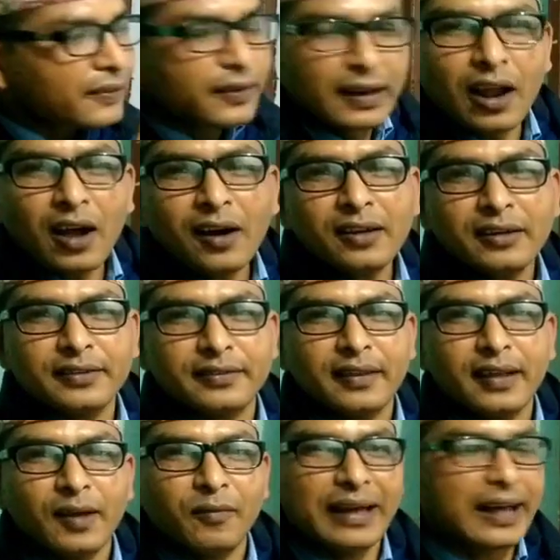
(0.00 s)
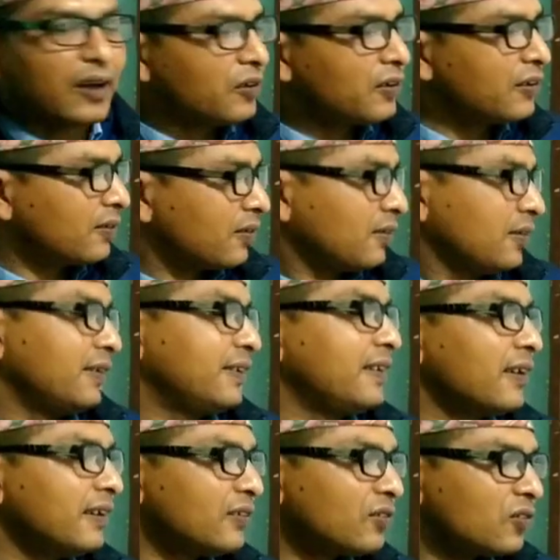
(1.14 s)
learners, our
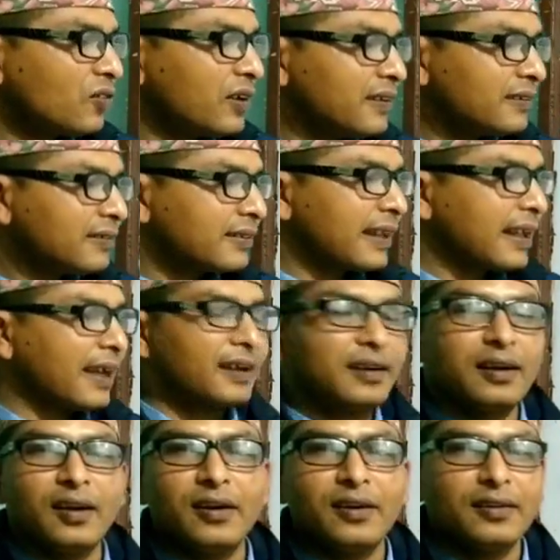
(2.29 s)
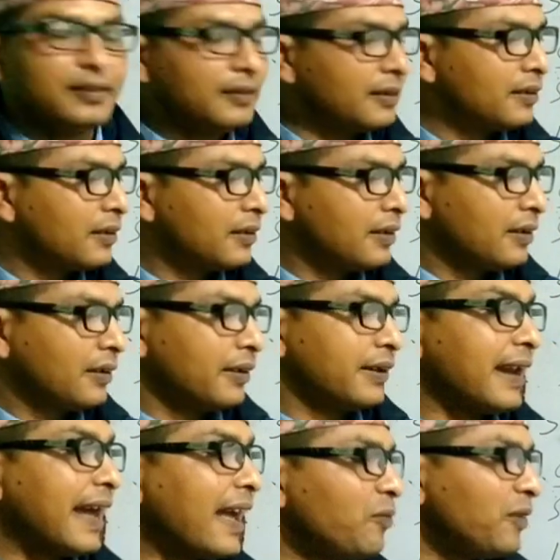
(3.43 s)
dear students, can learn
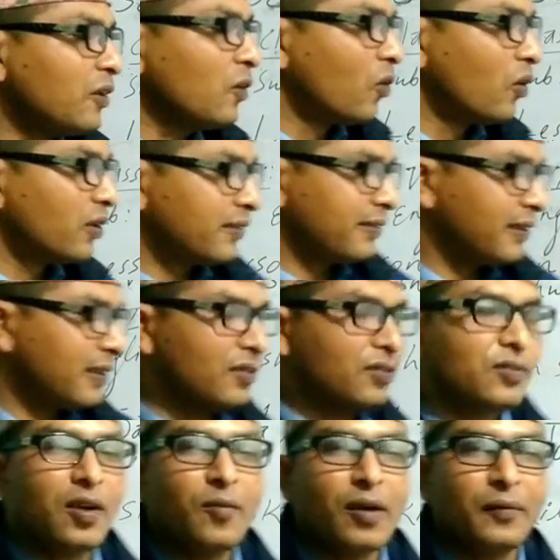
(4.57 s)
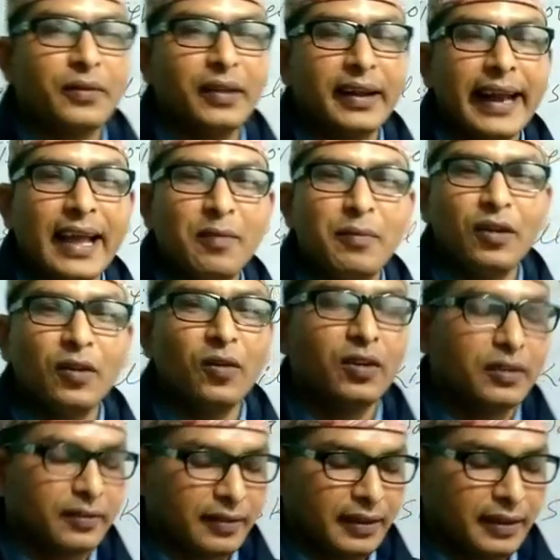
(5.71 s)
rhyming words. Yes, some of the rhyming
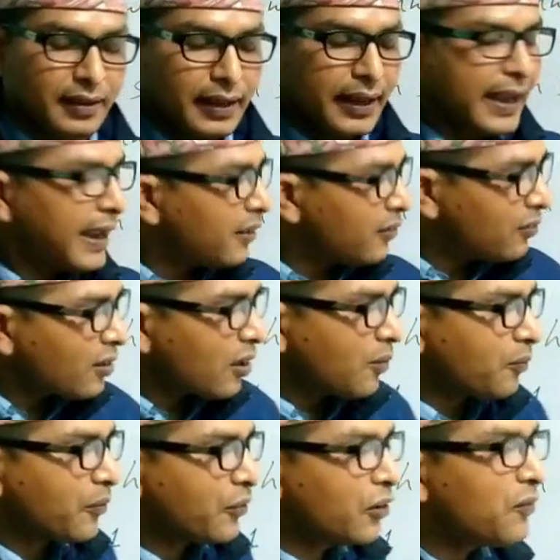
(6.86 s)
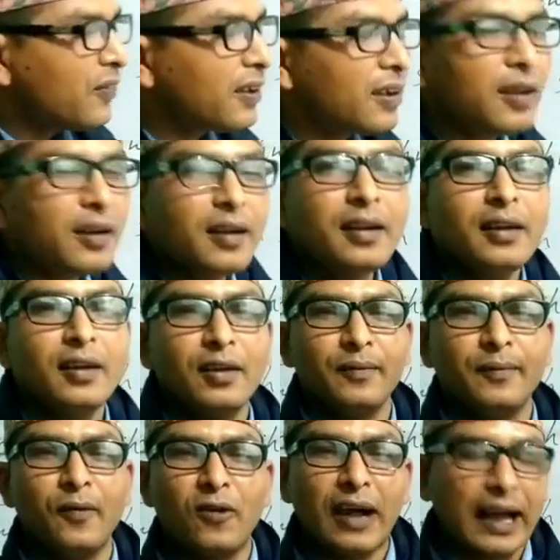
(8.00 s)
words and some
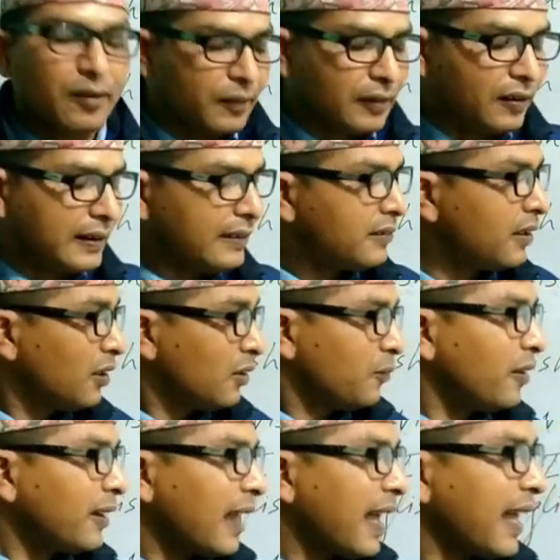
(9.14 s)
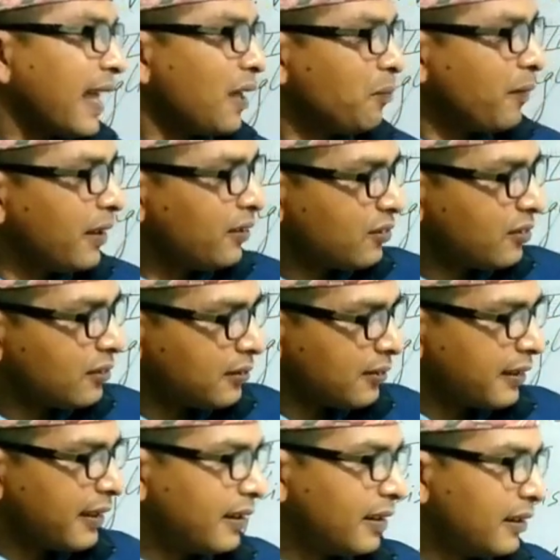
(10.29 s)
difficult vocabulary. But I have mentioned
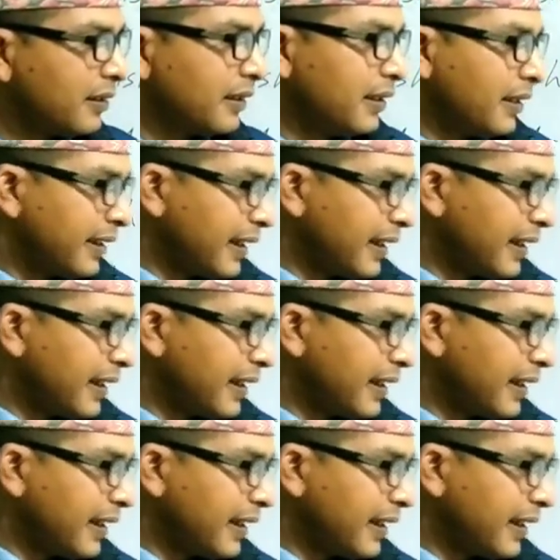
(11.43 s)
here